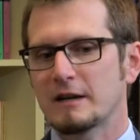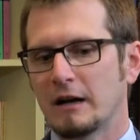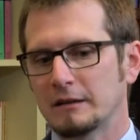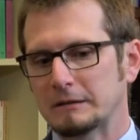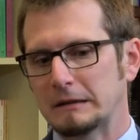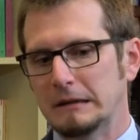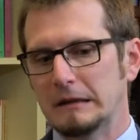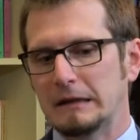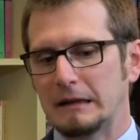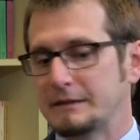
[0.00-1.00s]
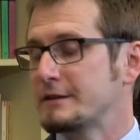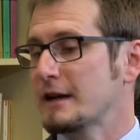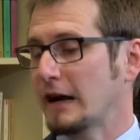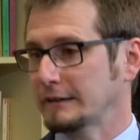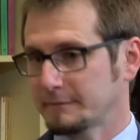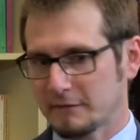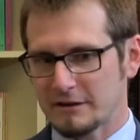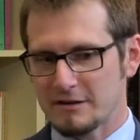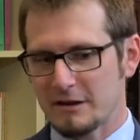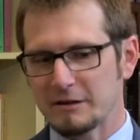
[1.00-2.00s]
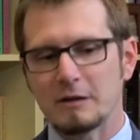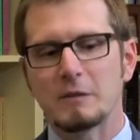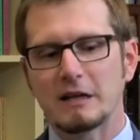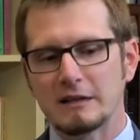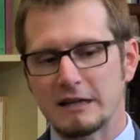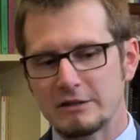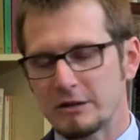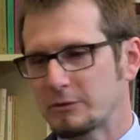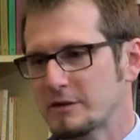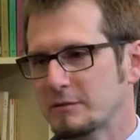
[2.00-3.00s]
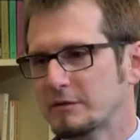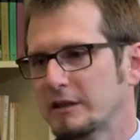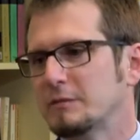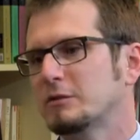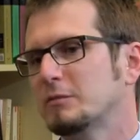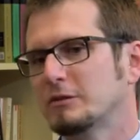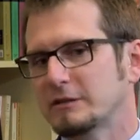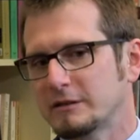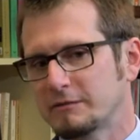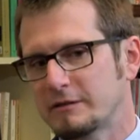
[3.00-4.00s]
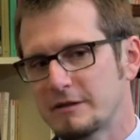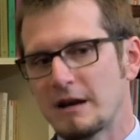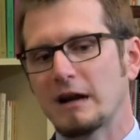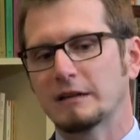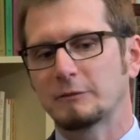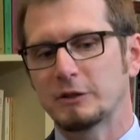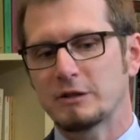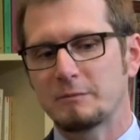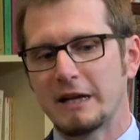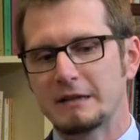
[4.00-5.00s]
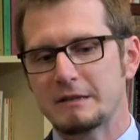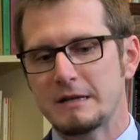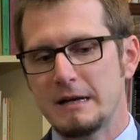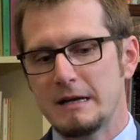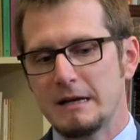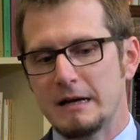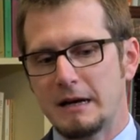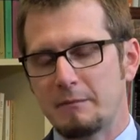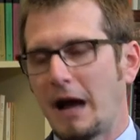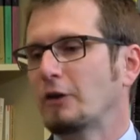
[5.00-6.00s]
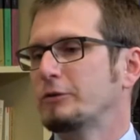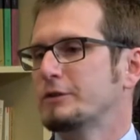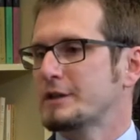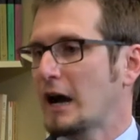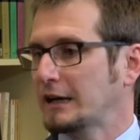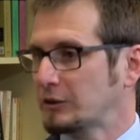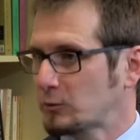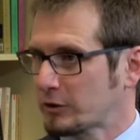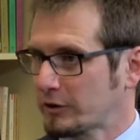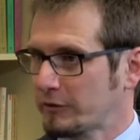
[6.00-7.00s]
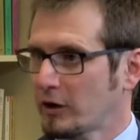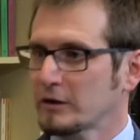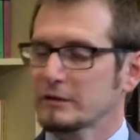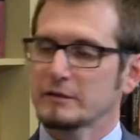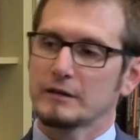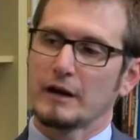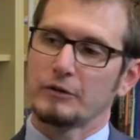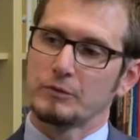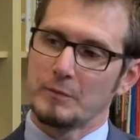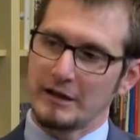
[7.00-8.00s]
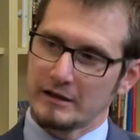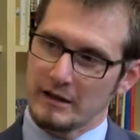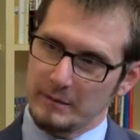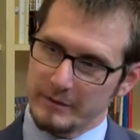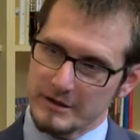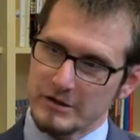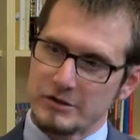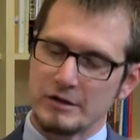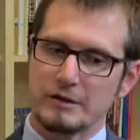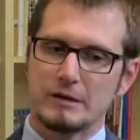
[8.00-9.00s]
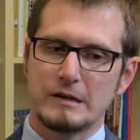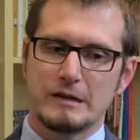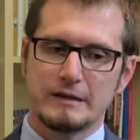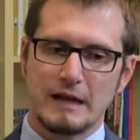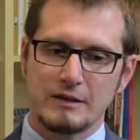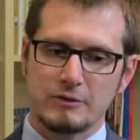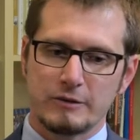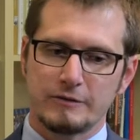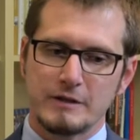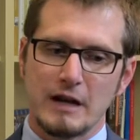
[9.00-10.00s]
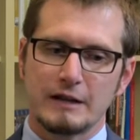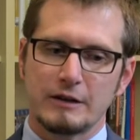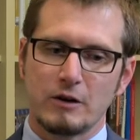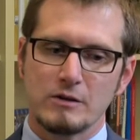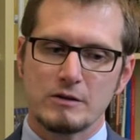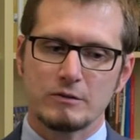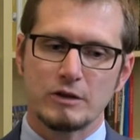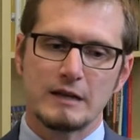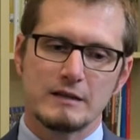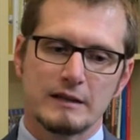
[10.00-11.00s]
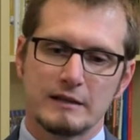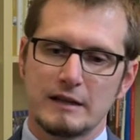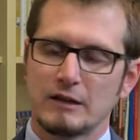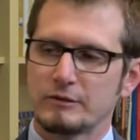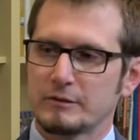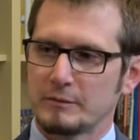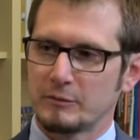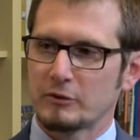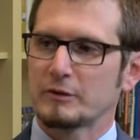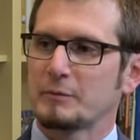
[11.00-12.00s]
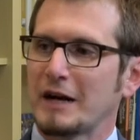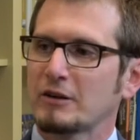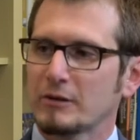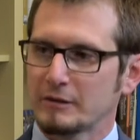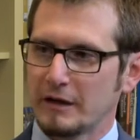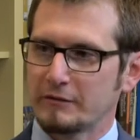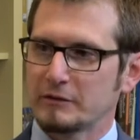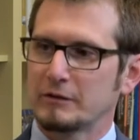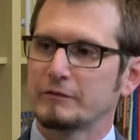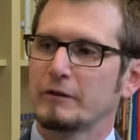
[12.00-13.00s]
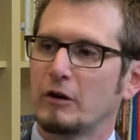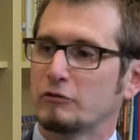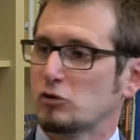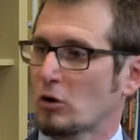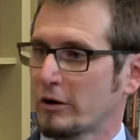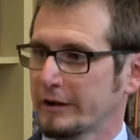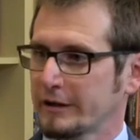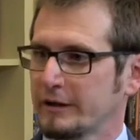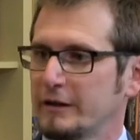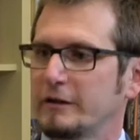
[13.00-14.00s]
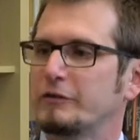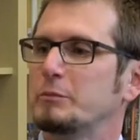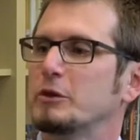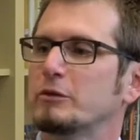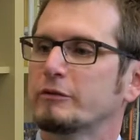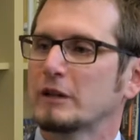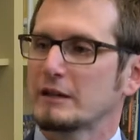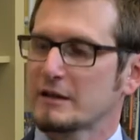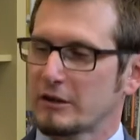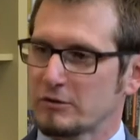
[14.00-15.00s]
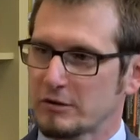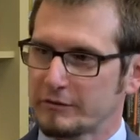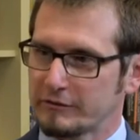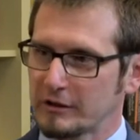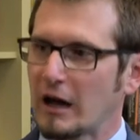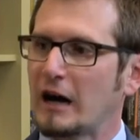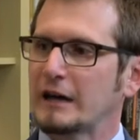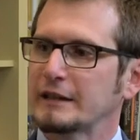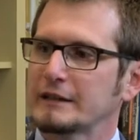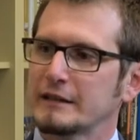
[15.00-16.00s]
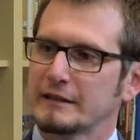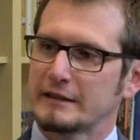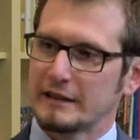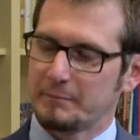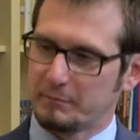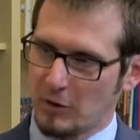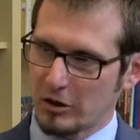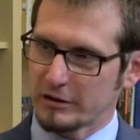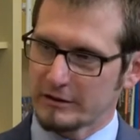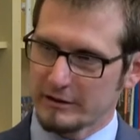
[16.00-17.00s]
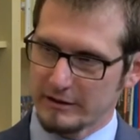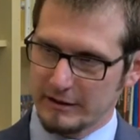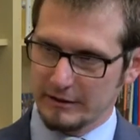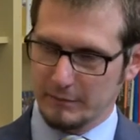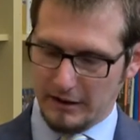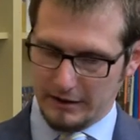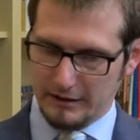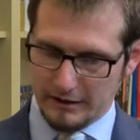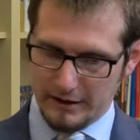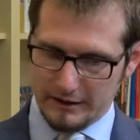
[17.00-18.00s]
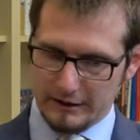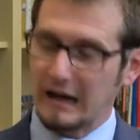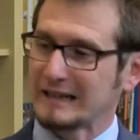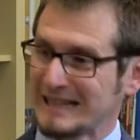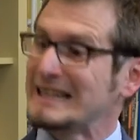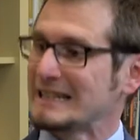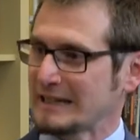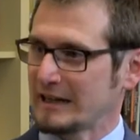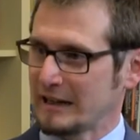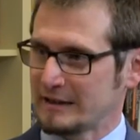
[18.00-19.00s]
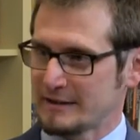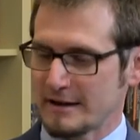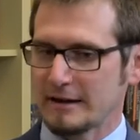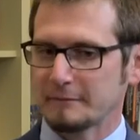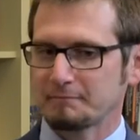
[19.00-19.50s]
Color, design. Let's start there. Michelangelo was the key proponent of design, which meant how you designed a work of art, how you made a composition, that sort of design. It also translated down to more the micro level of drawing, of the beautiful execution of line that marked and locked in a design.